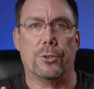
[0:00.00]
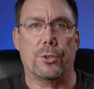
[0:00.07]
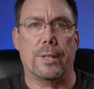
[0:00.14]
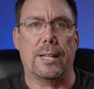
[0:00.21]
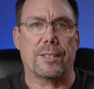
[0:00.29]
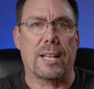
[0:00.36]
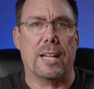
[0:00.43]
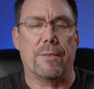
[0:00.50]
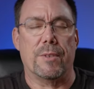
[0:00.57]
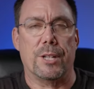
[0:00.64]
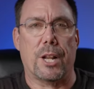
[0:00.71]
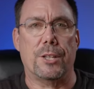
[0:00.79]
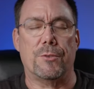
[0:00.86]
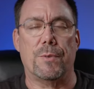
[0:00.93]
So that's kind of a
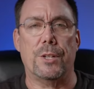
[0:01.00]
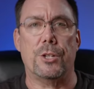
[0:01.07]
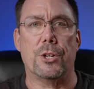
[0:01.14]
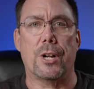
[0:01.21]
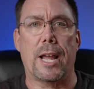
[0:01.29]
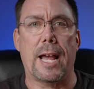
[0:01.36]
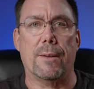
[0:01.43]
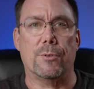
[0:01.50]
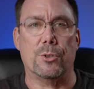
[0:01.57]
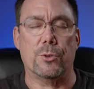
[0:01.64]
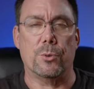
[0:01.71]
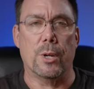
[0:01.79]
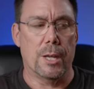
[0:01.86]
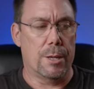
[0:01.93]
nice feature to have.
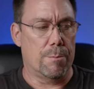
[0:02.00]
So